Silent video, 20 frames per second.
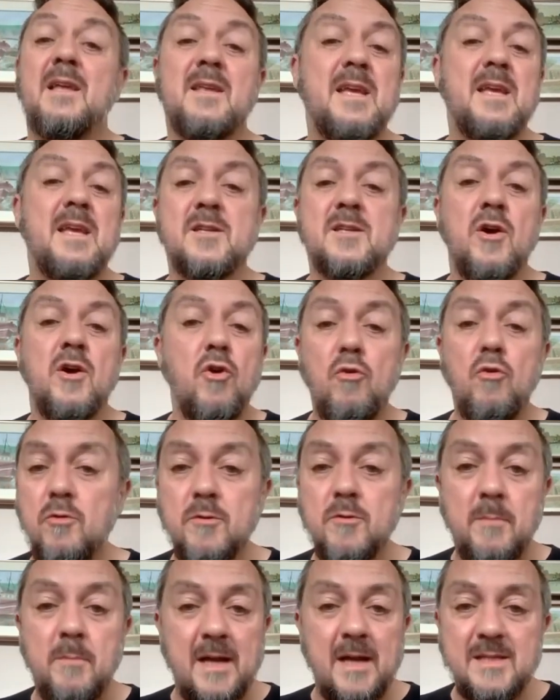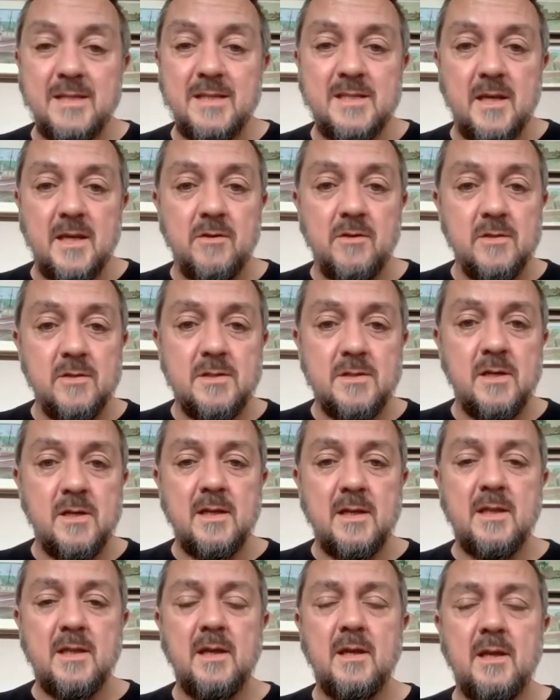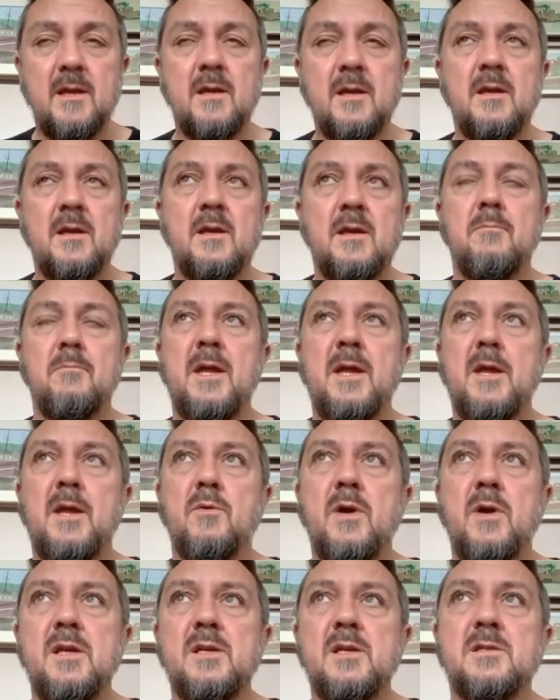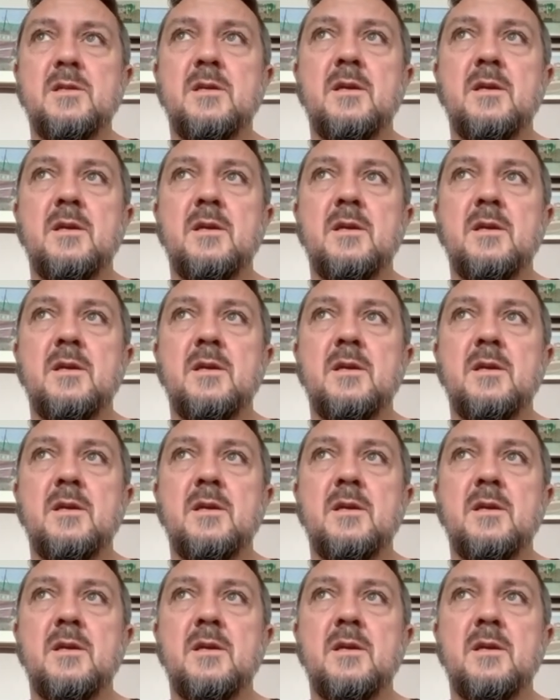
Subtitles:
guess honed my skills, I think, in many ways.